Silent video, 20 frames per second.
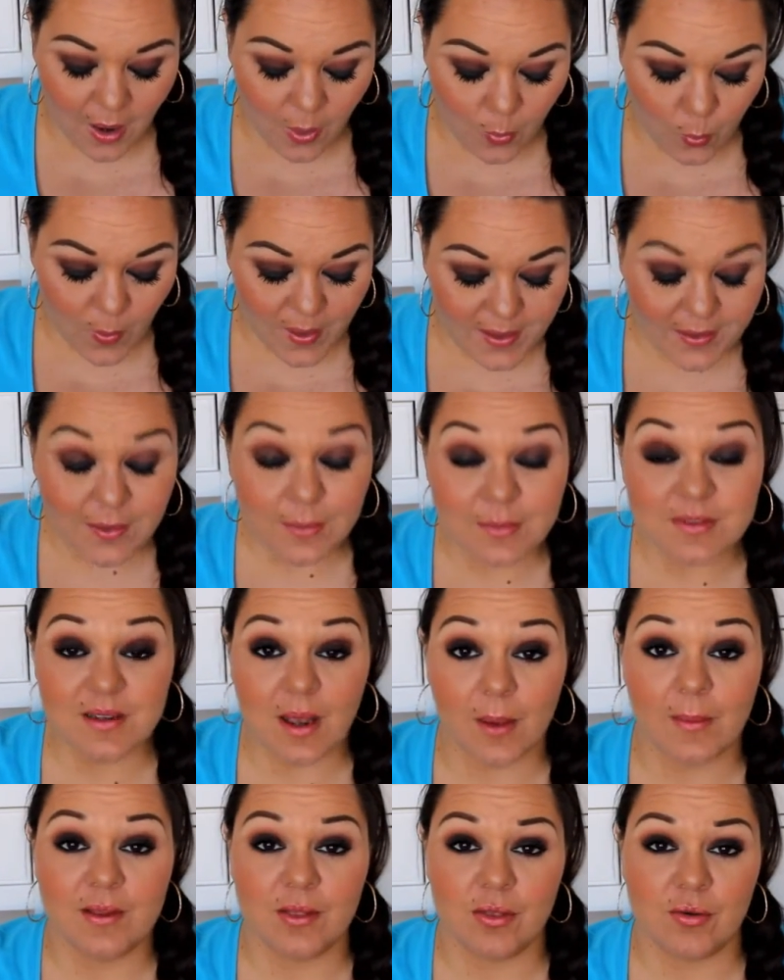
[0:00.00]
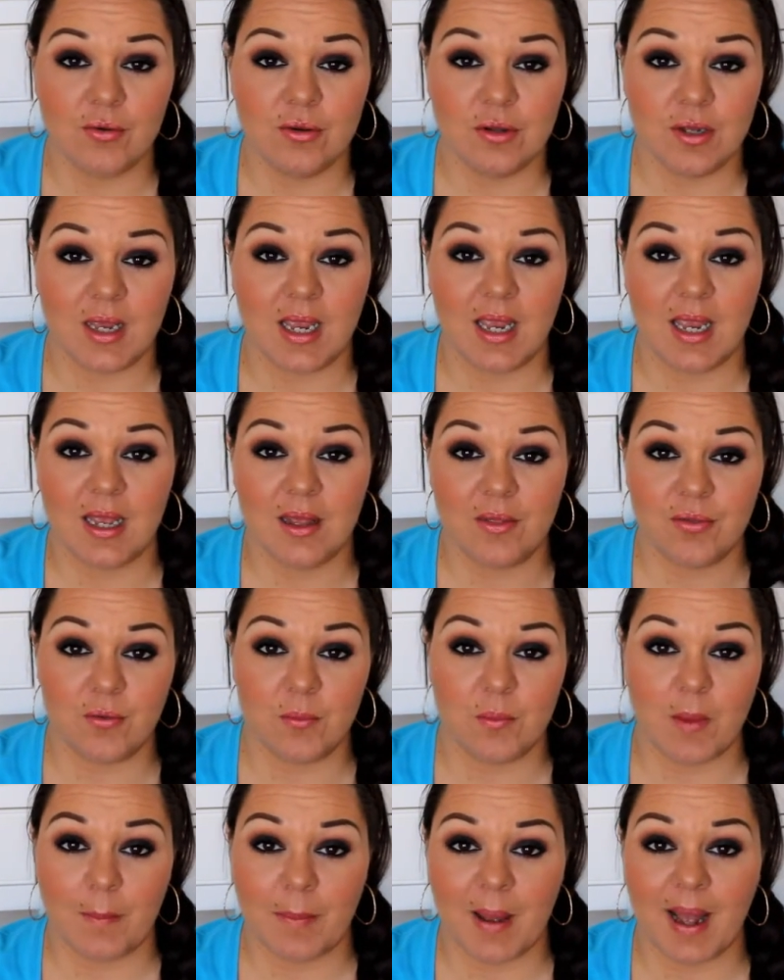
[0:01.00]
When I was looking through
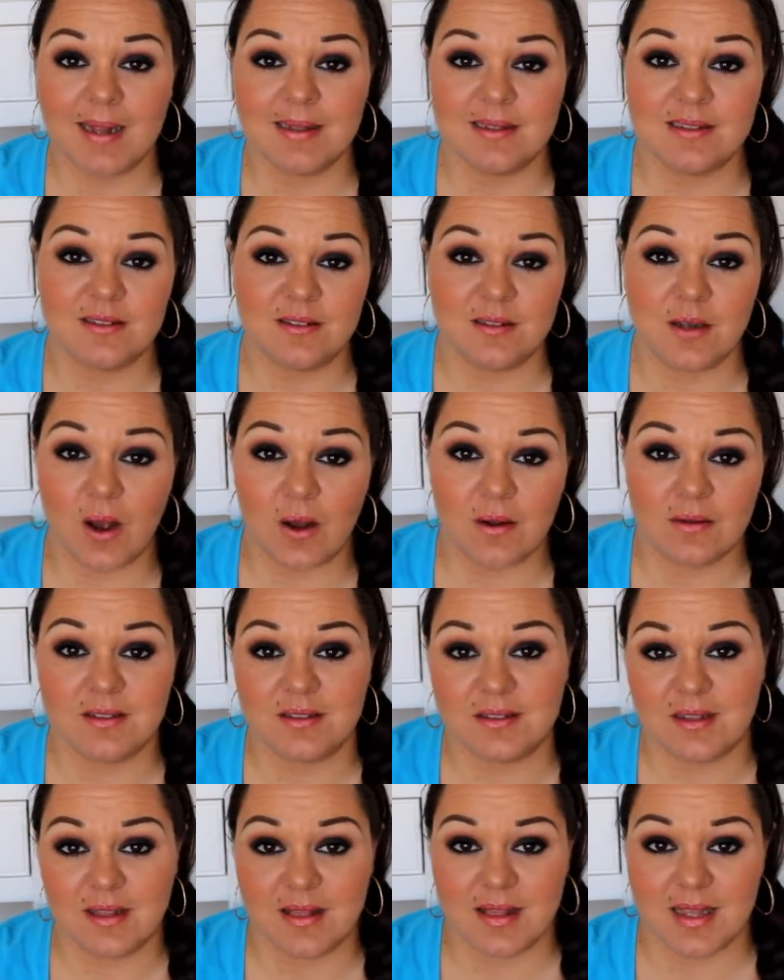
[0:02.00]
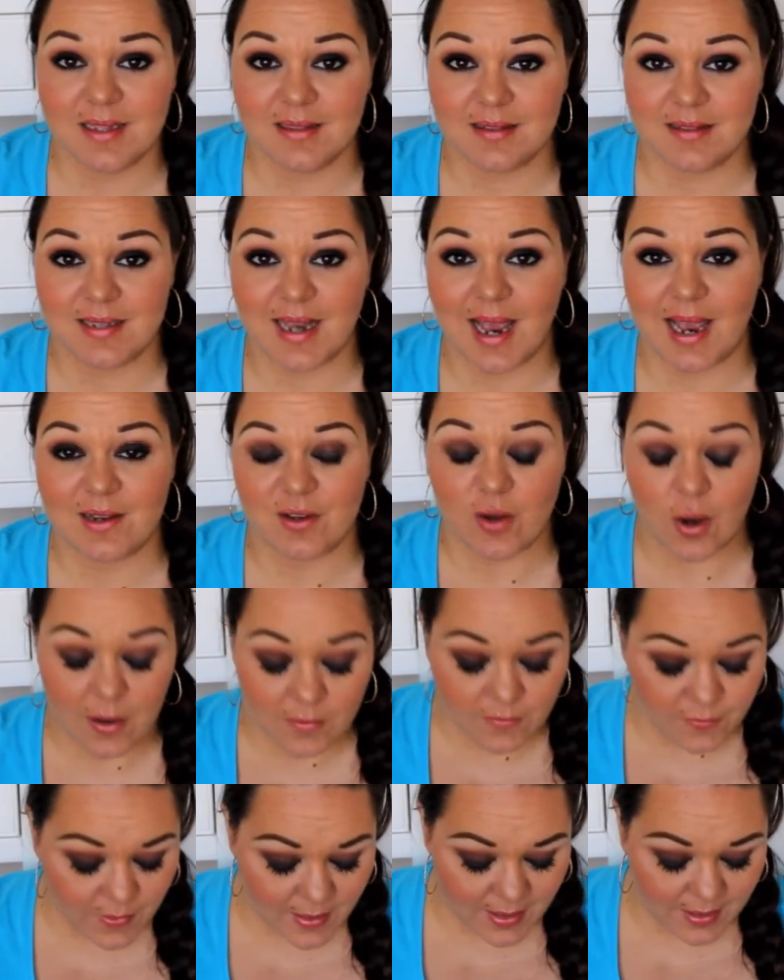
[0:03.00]
my palettes to answer this tag, I
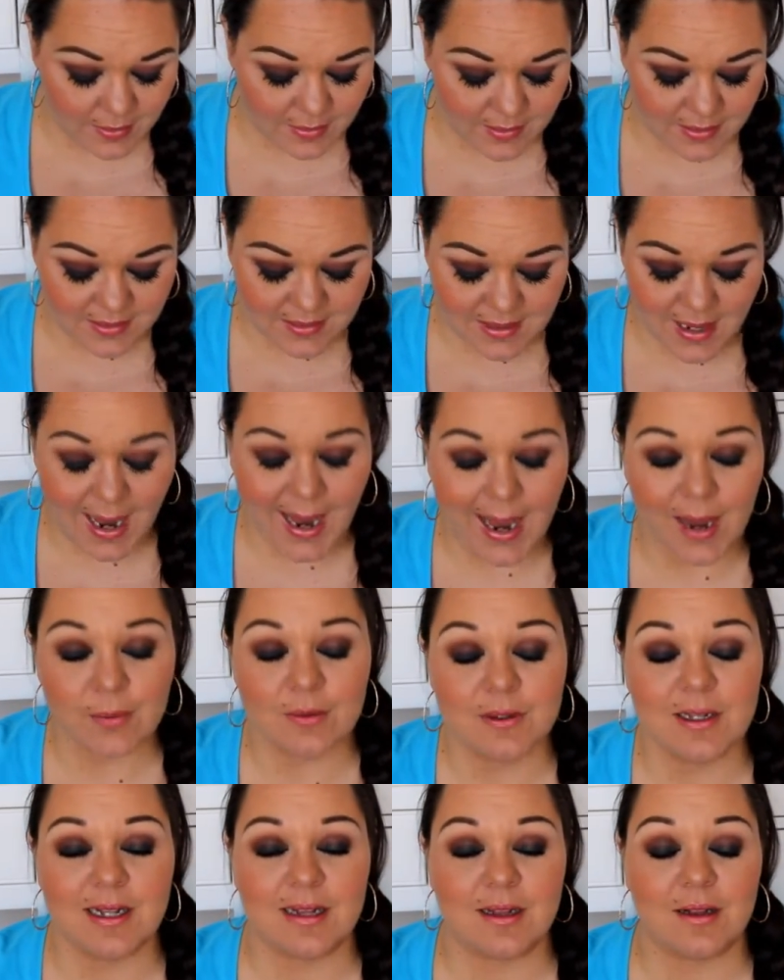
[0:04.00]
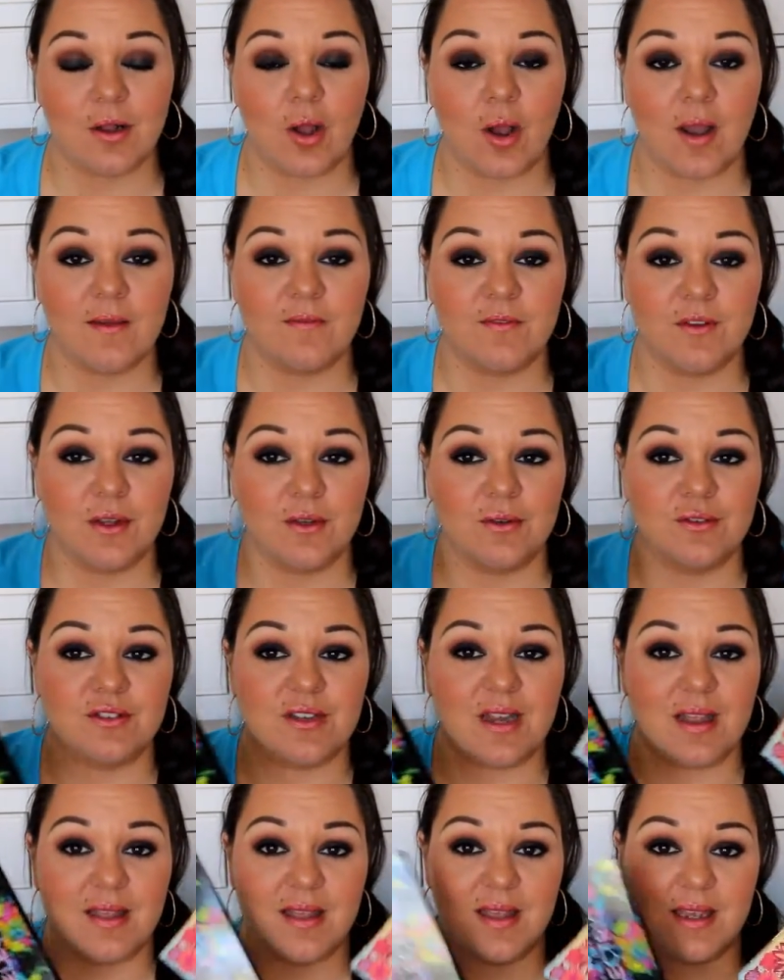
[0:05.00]
realised how little I've
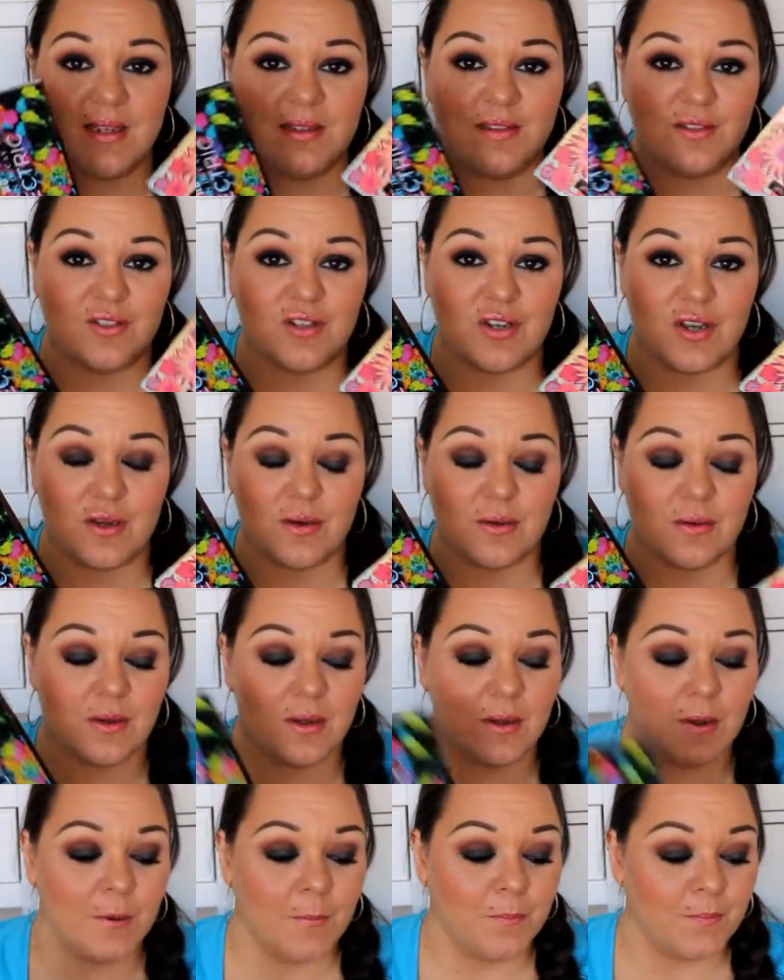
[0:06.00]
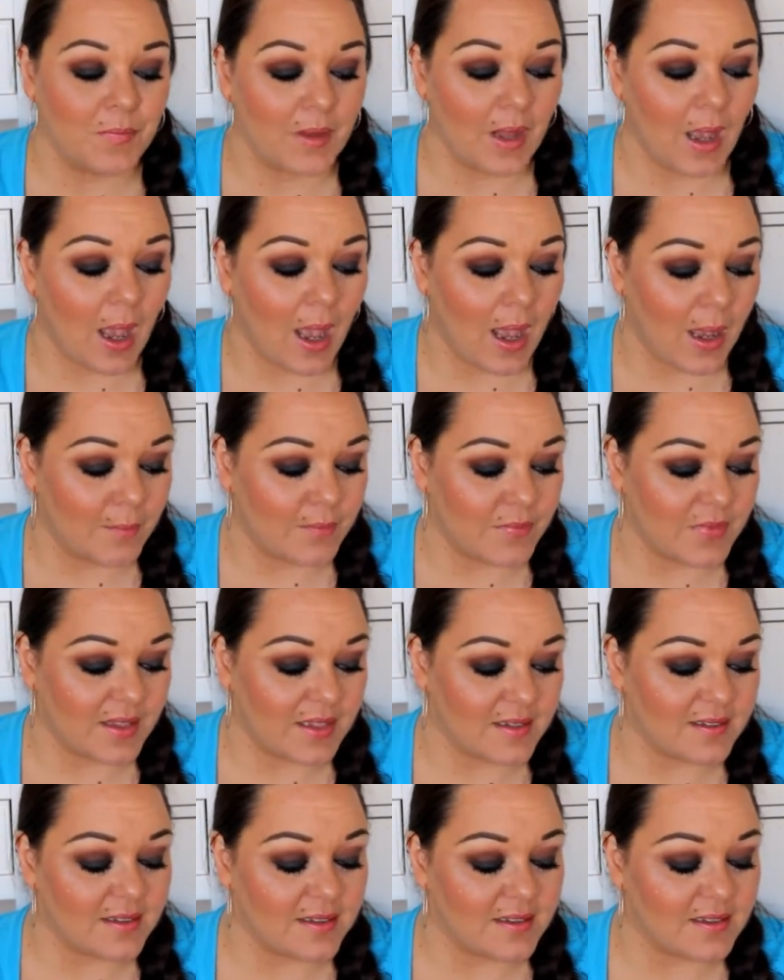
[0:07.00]
used these 2.
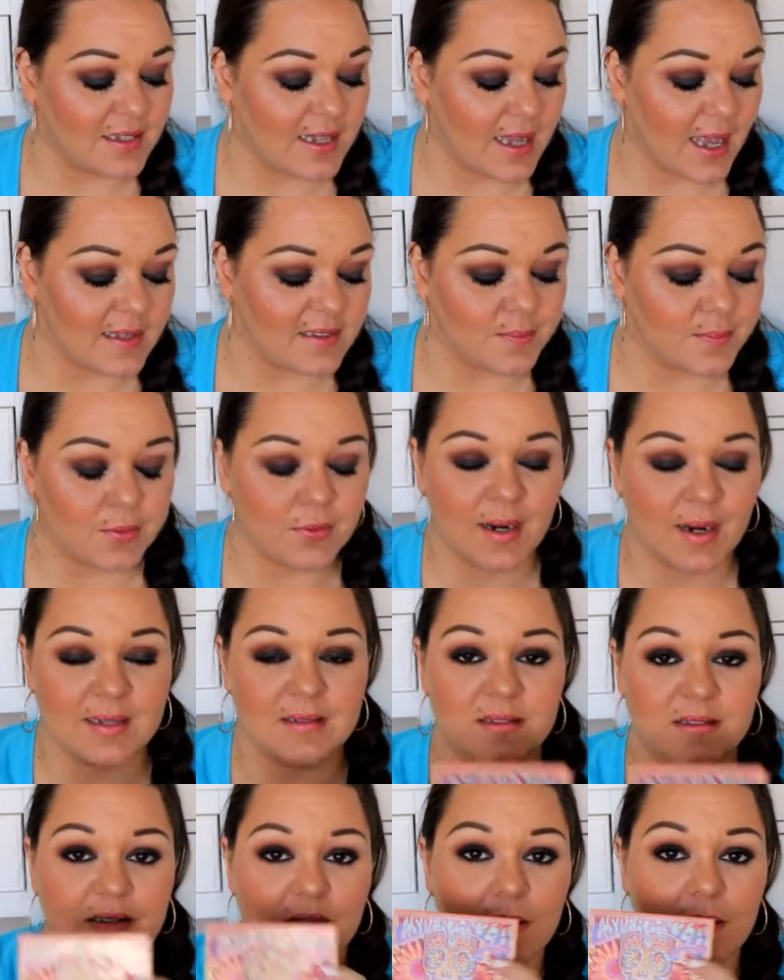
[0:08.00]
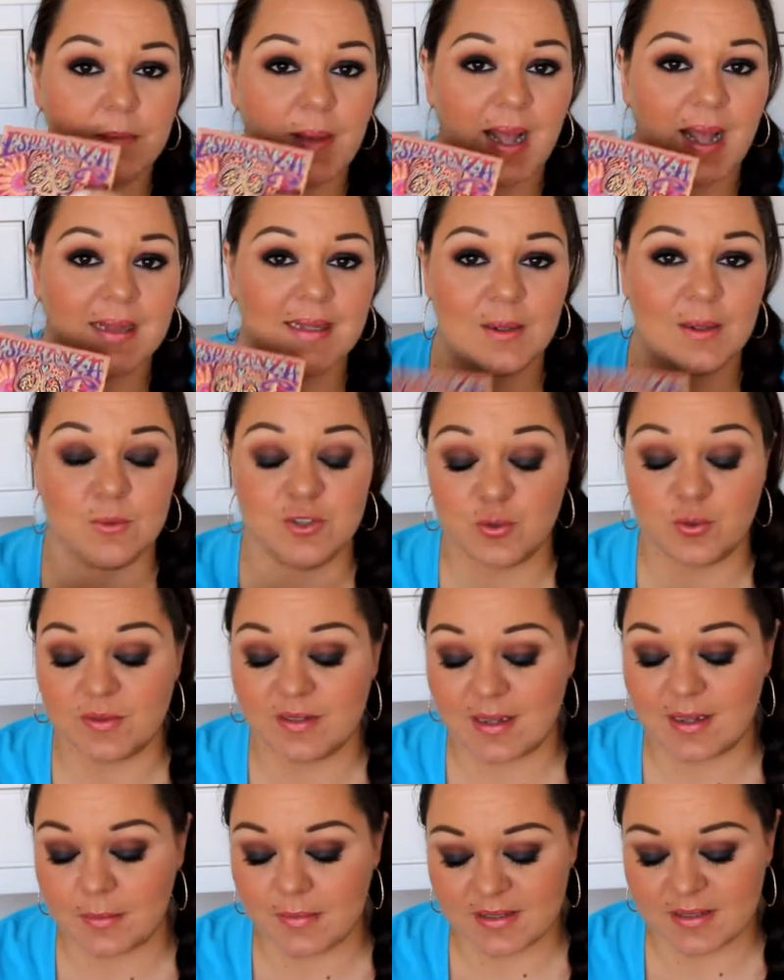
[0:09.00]
This is the Esperanza palette, which was
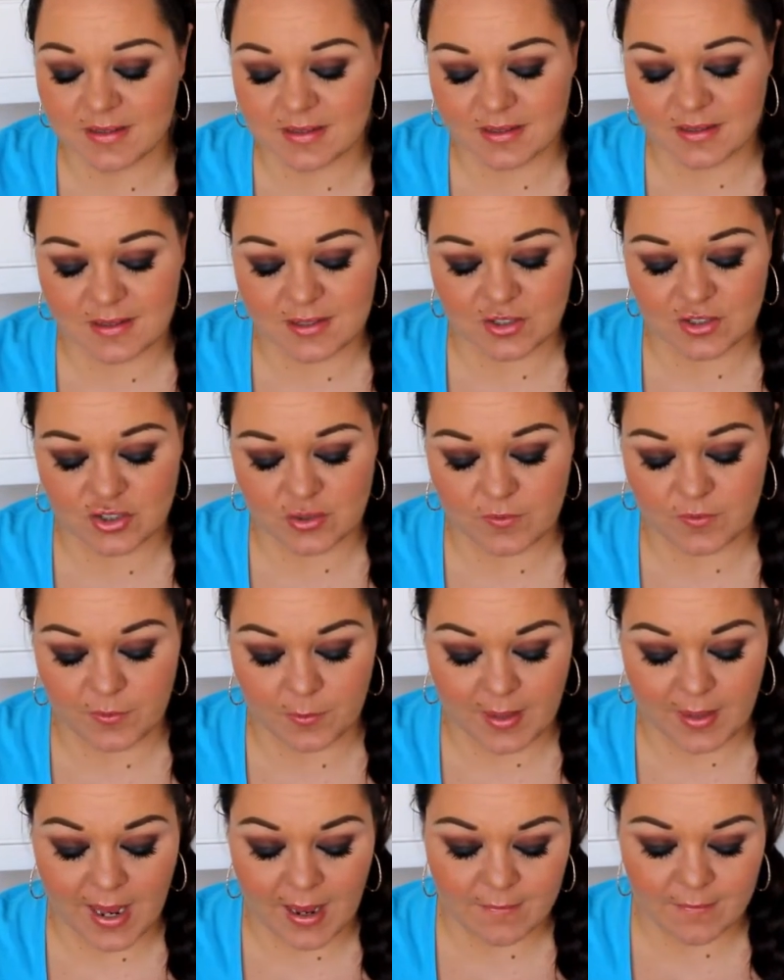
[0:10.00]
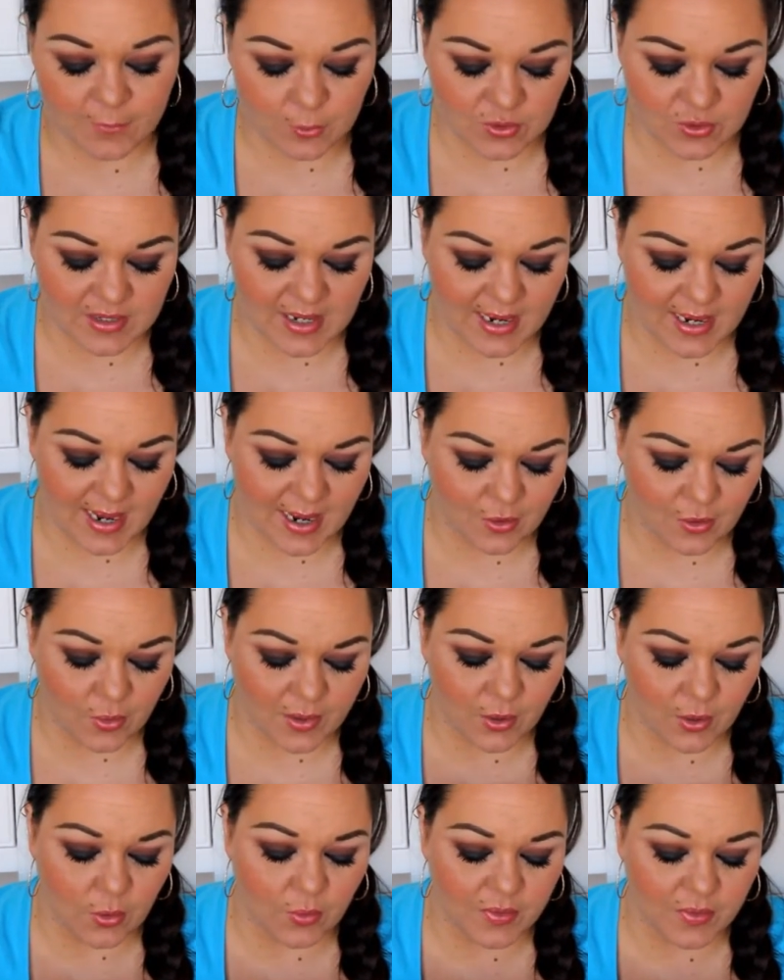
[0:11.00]
a limited edition from Kat Von D, and
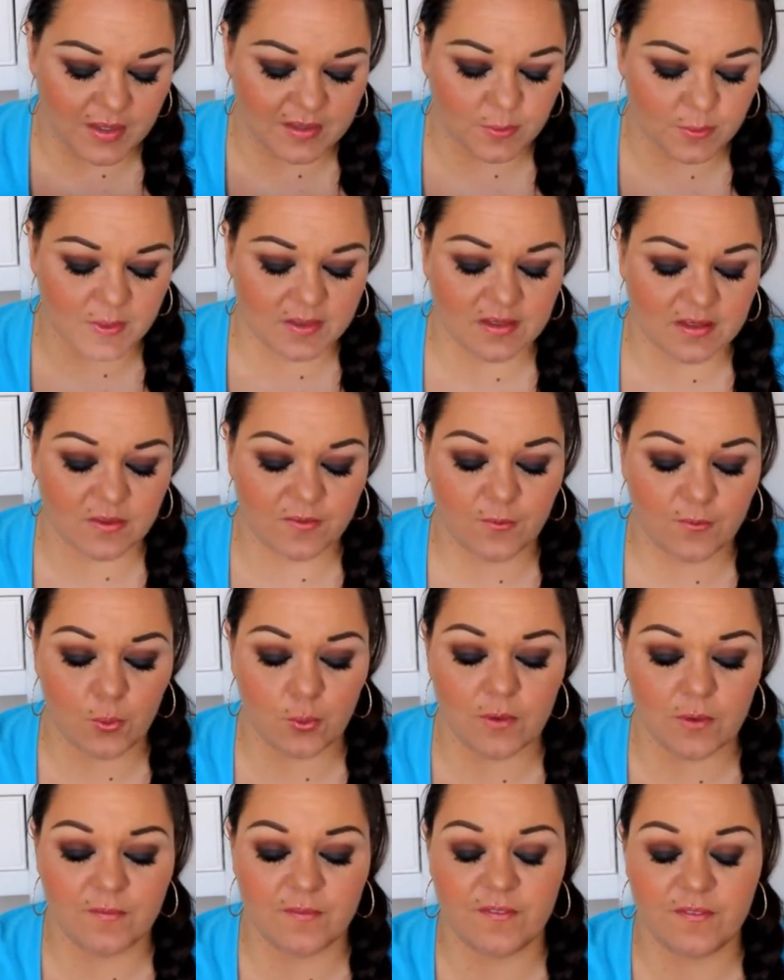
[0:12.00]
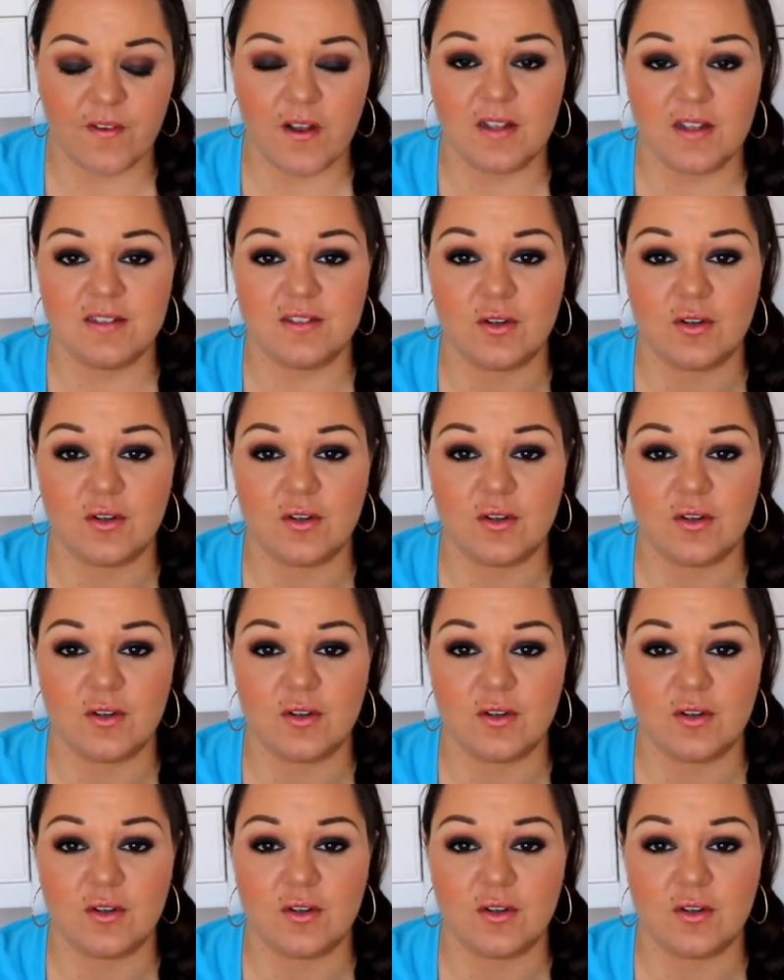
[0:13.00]
I got this when Sephora first